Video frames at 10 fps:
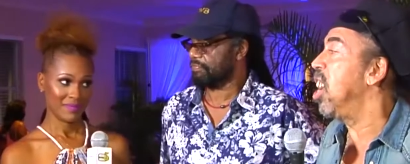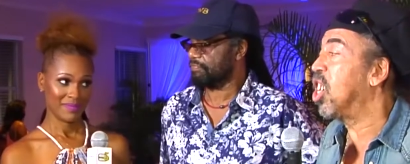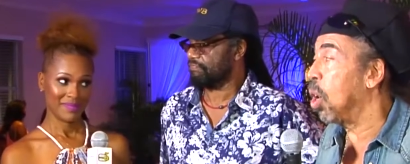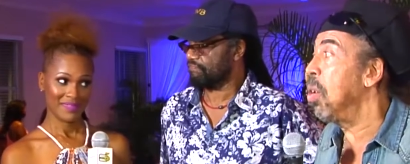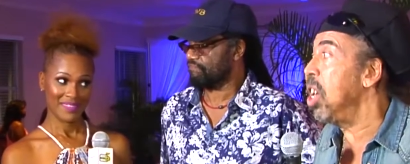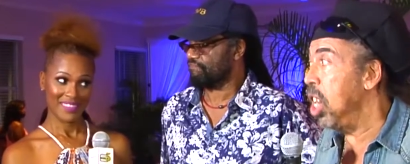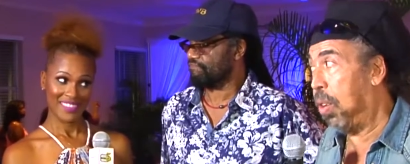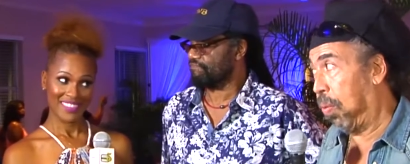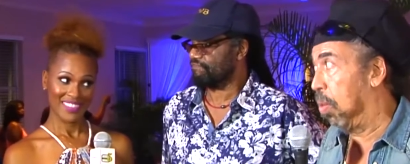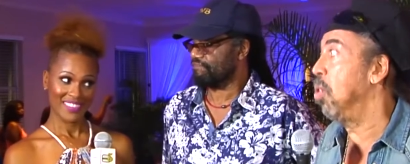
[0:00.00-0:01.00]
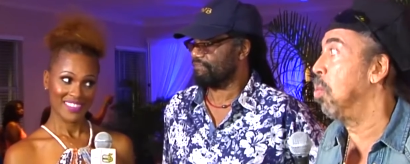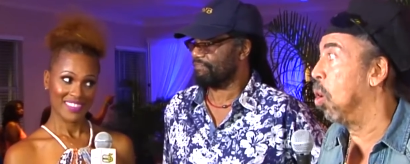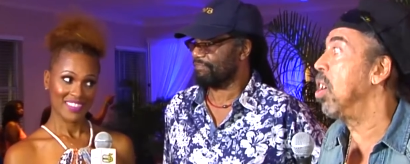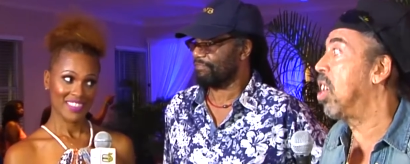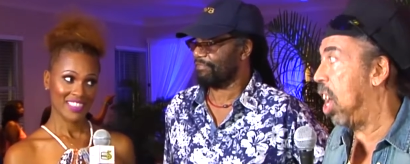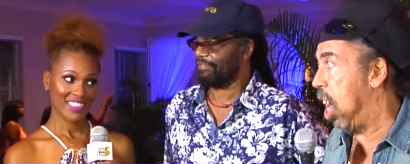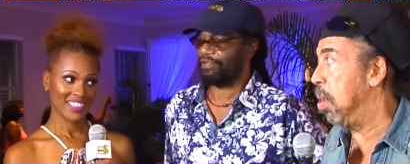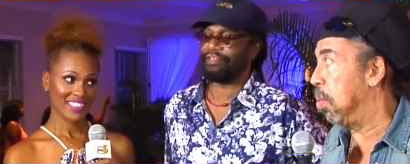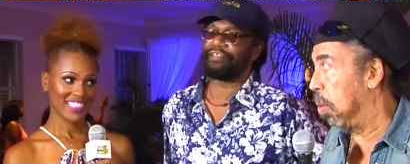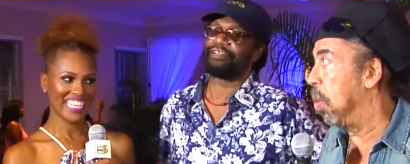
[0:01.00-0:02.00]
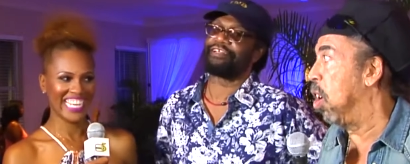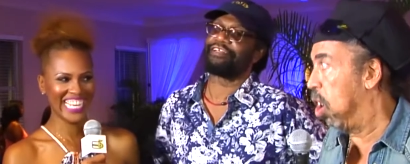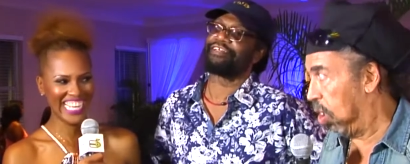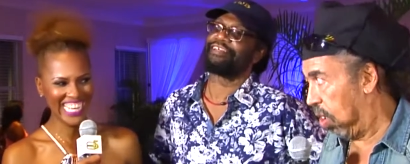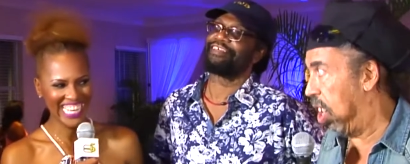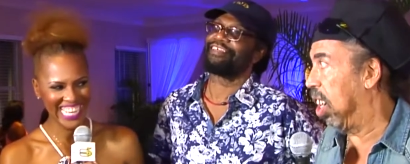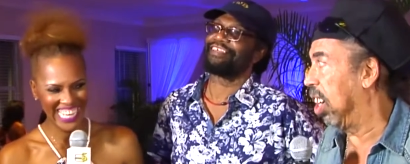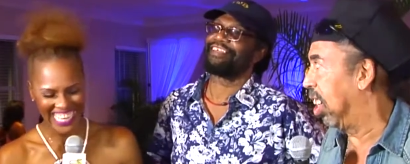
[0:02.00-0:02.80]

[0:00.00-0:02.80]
Speaker 1: that's how we eat food more time when we're hungry.